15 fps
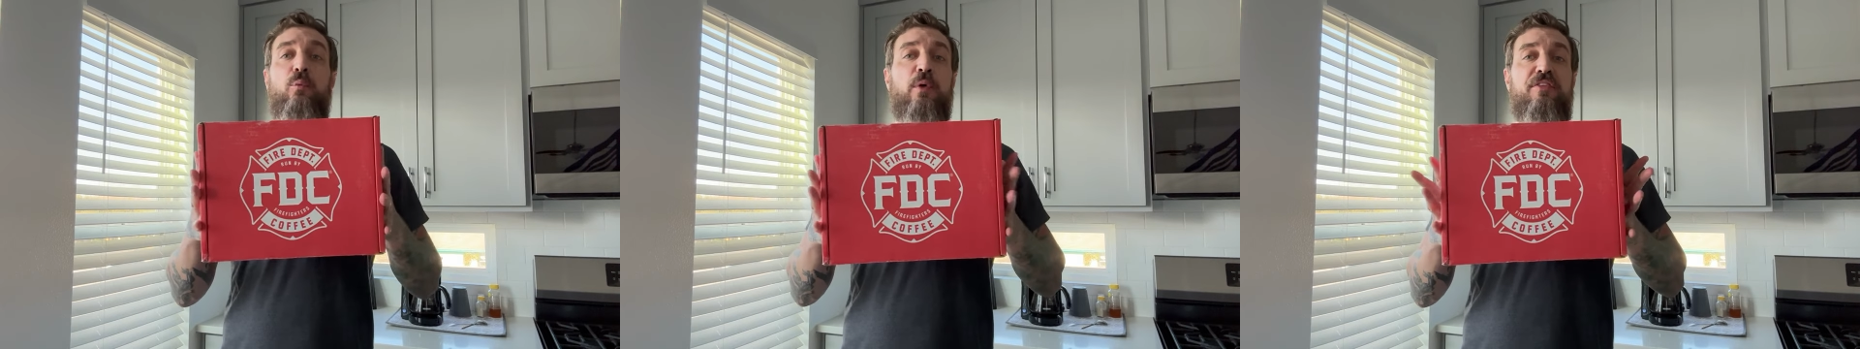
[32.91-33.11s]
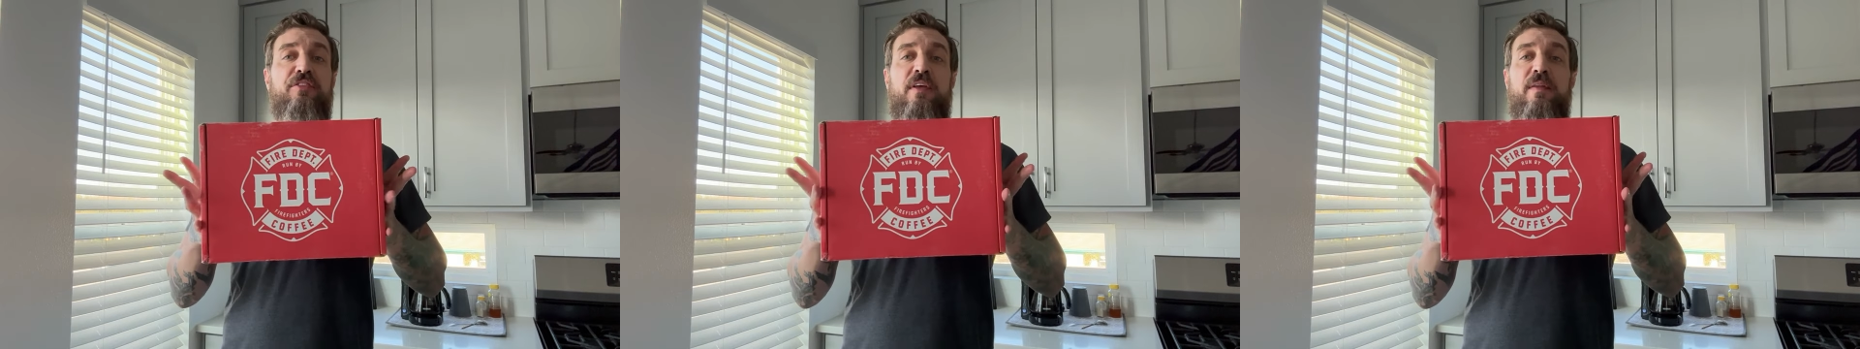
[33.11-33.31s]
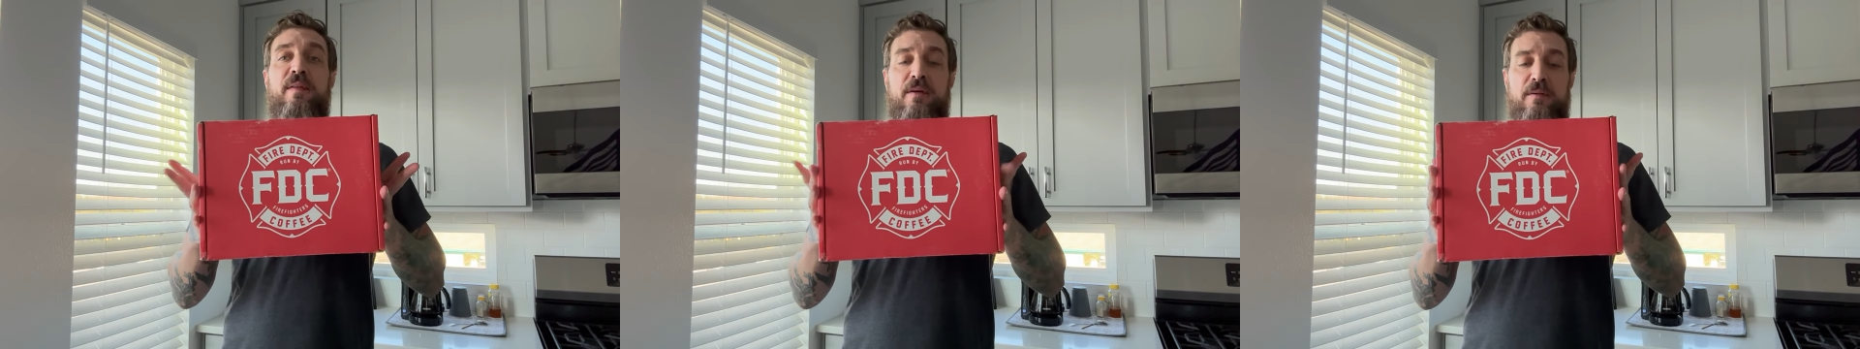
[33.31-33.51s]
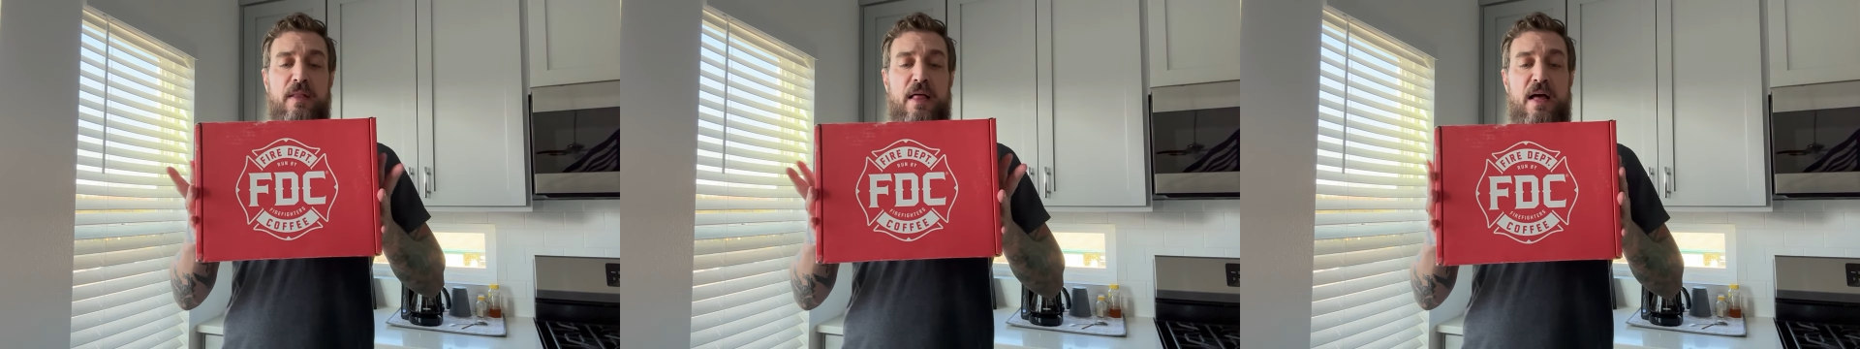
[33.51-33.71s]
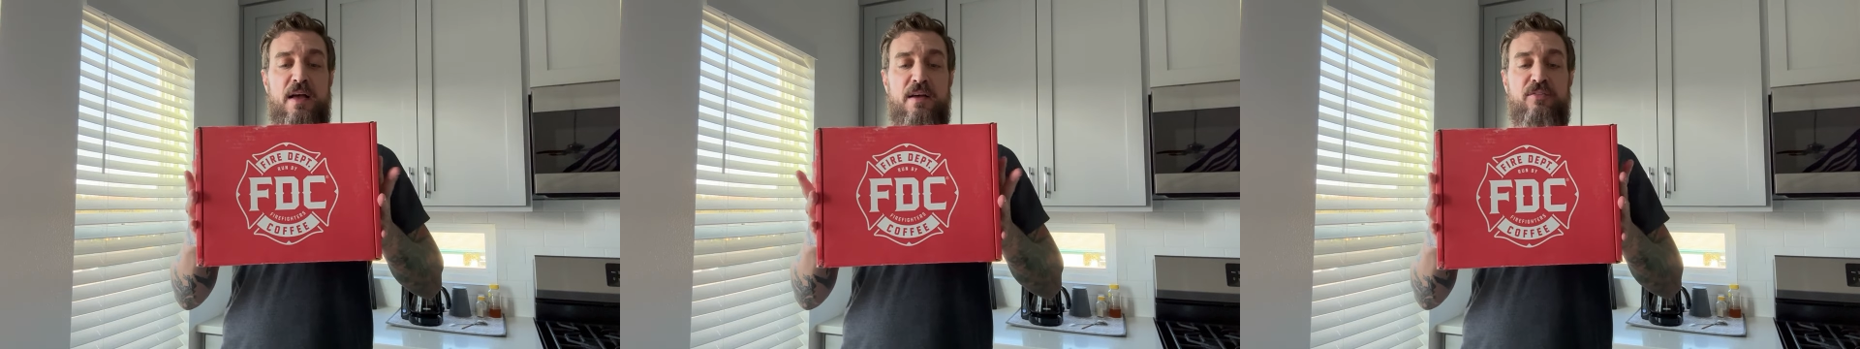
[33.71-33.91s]
risking their
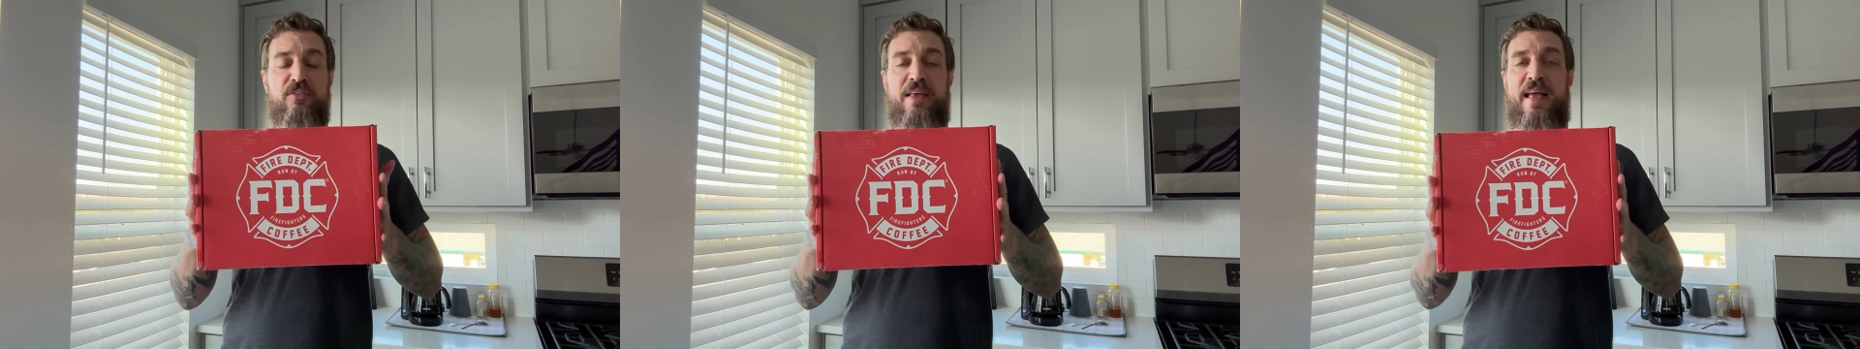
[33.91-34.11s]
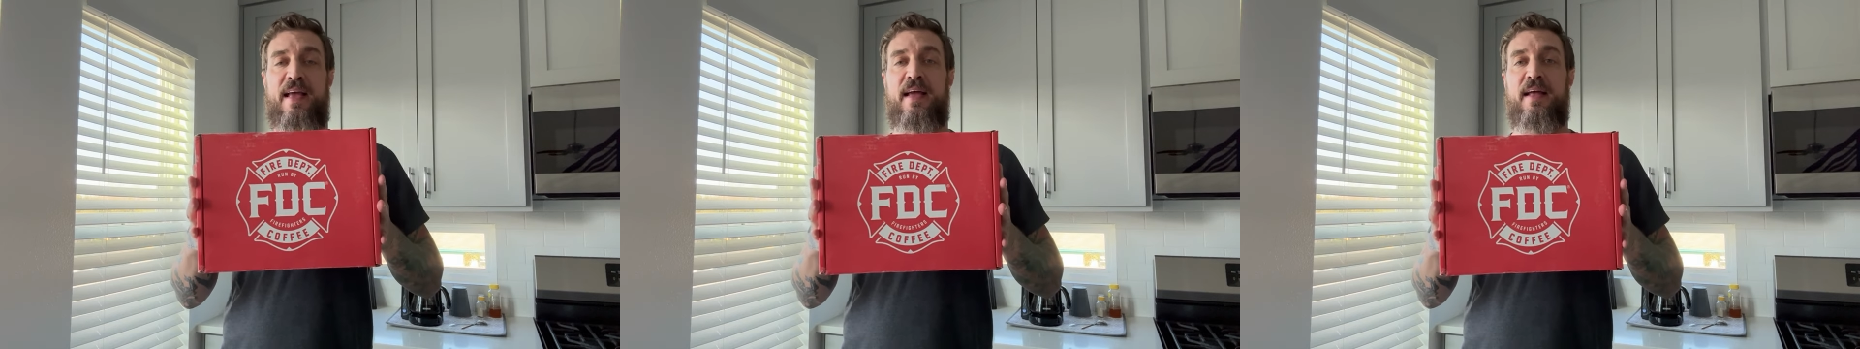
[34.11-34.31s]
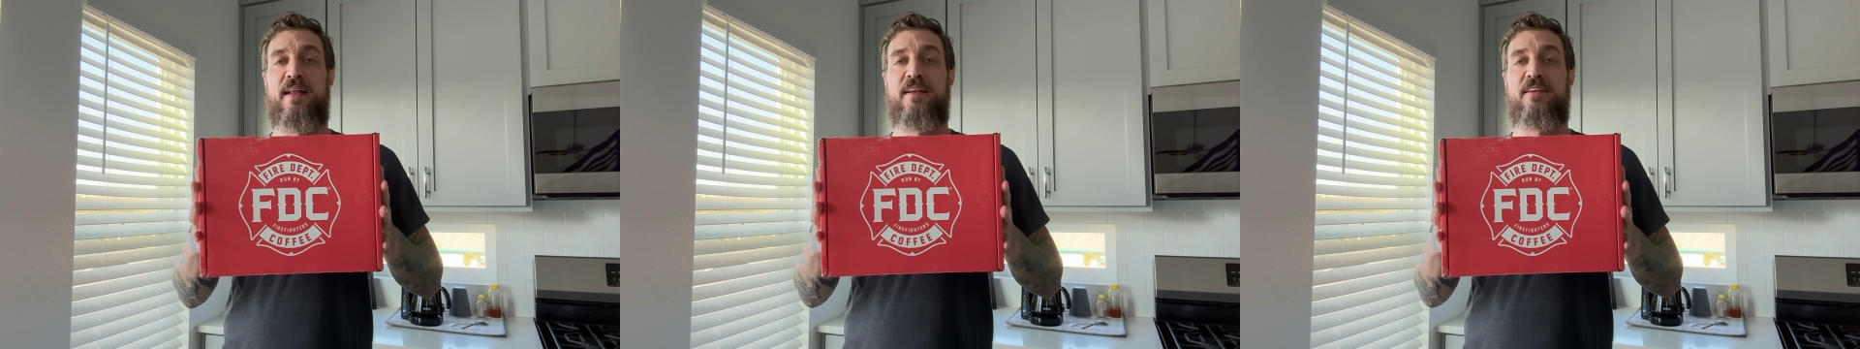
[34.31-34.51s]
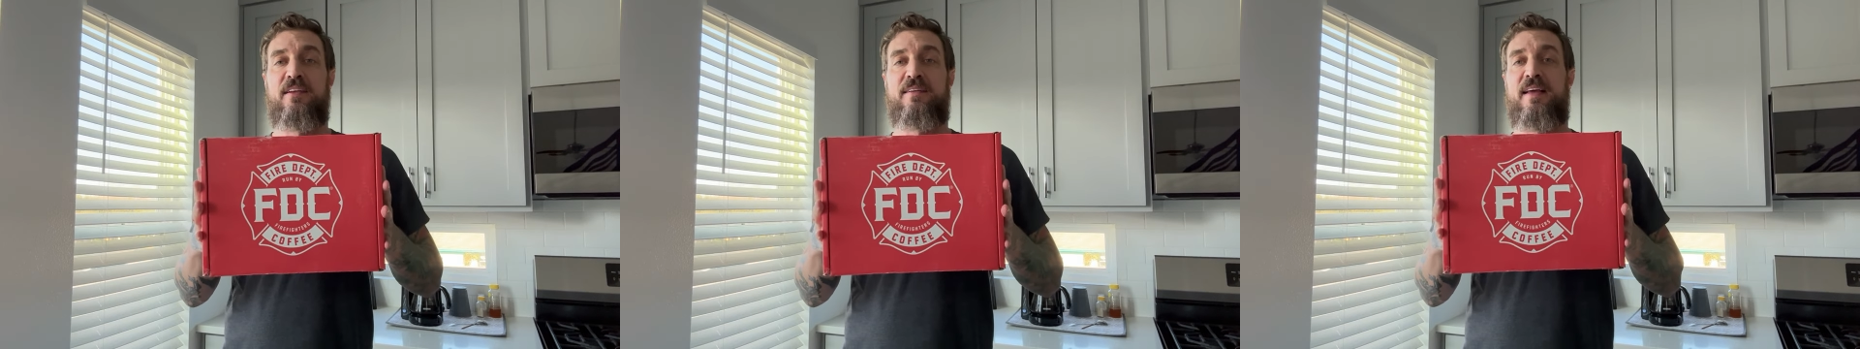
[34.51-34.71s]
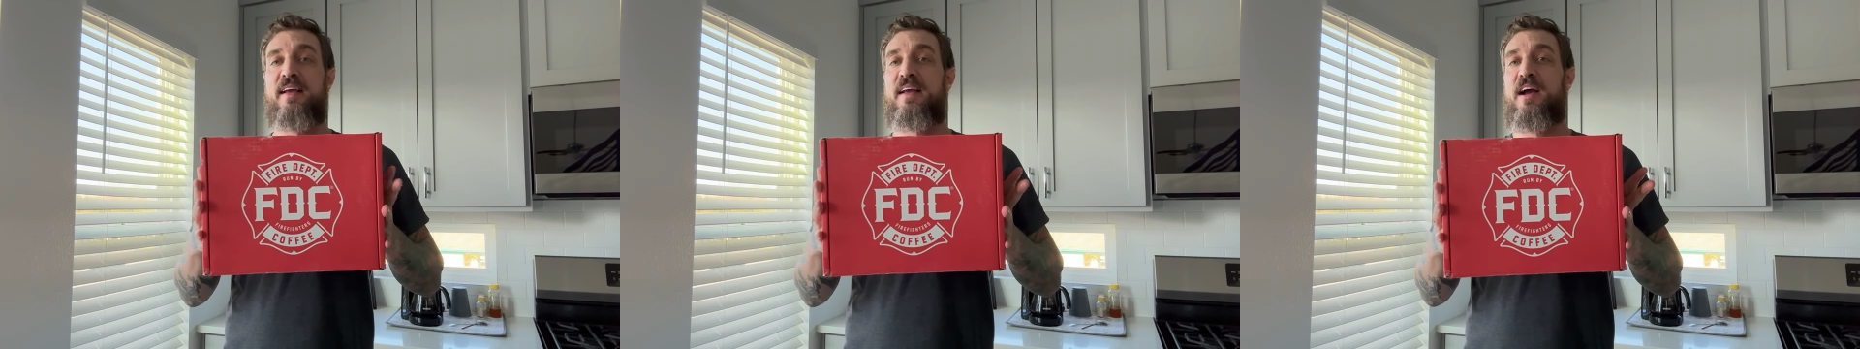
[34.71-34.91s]
lives and to
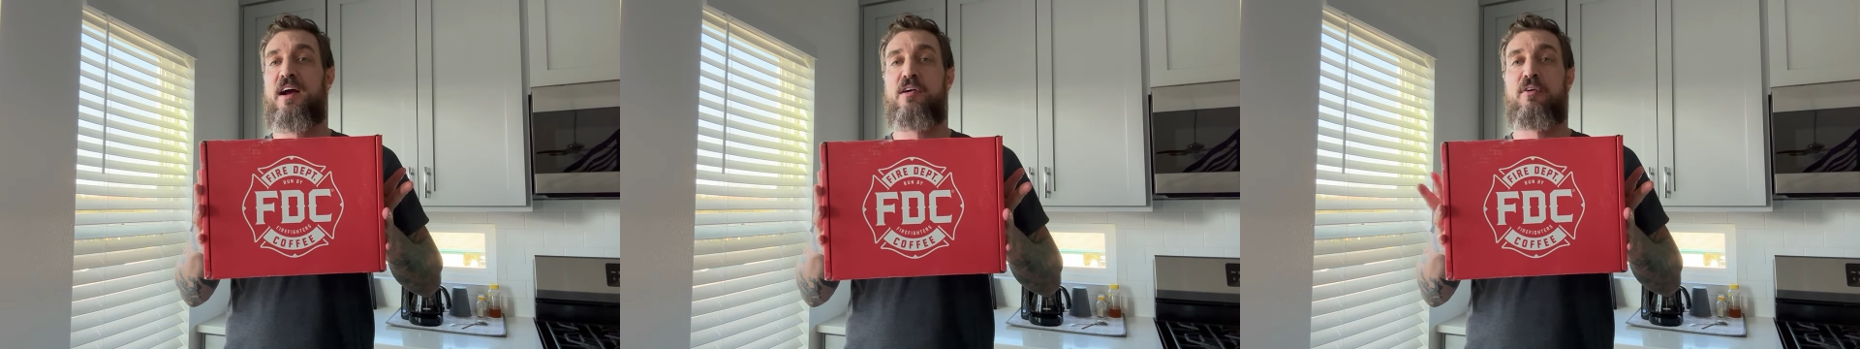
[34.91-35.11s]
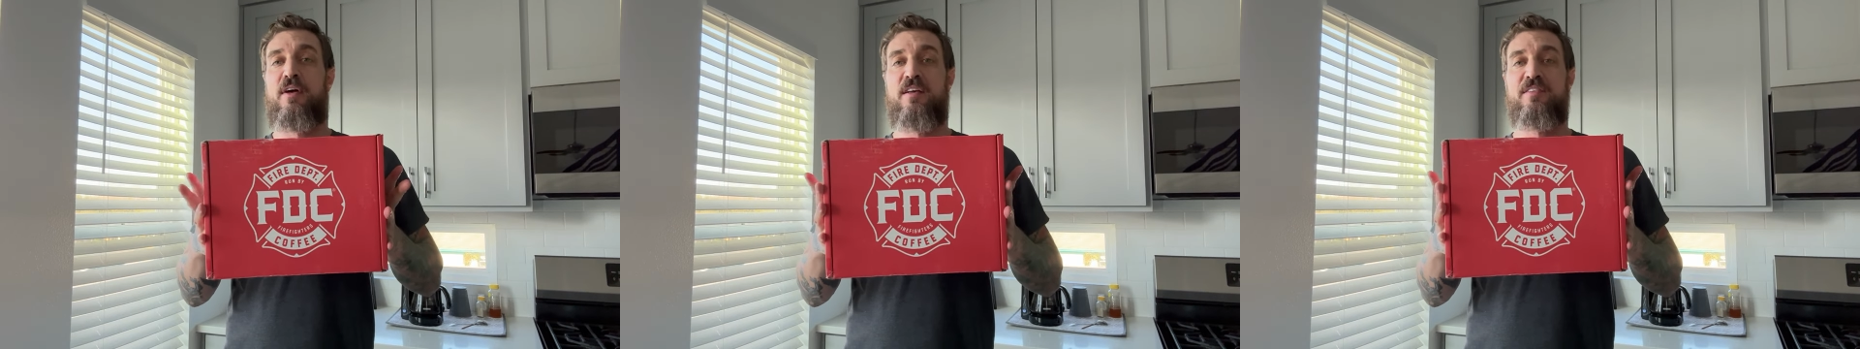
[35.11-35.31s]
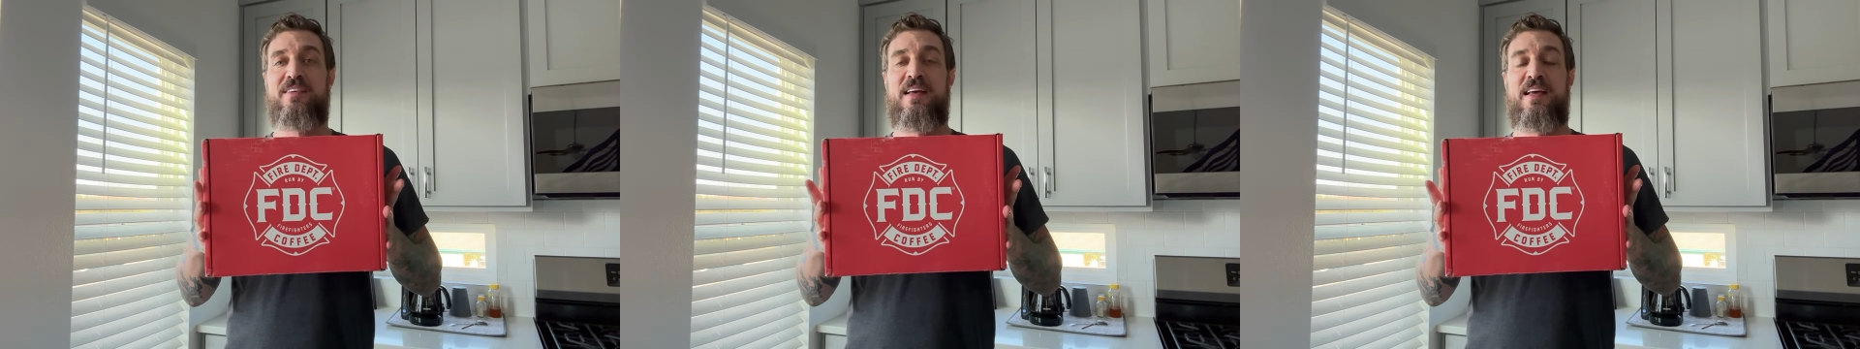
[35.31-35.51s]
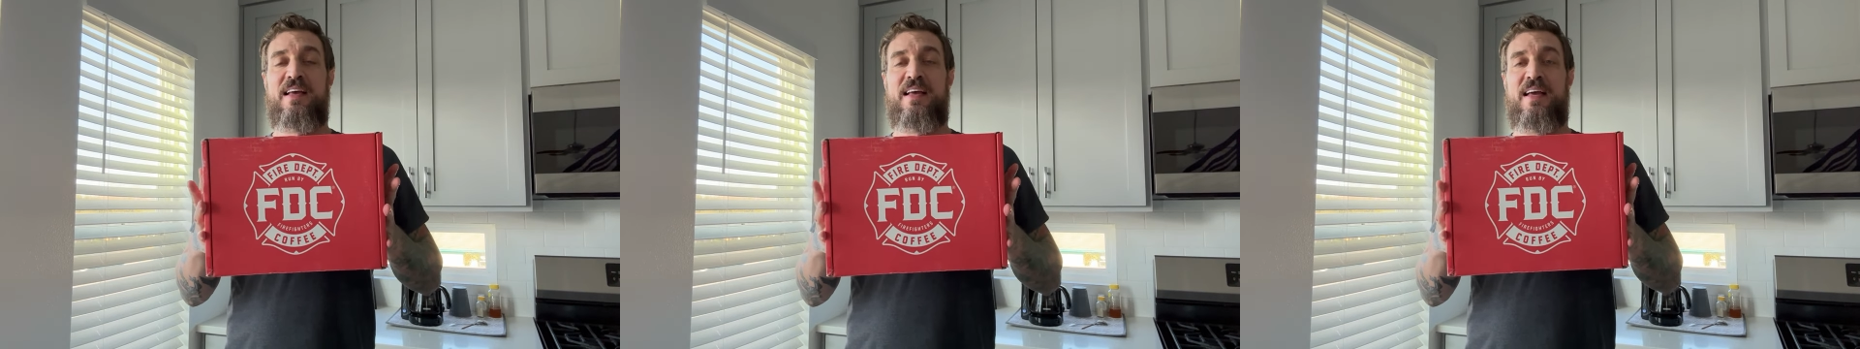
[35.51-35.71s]
take care of us.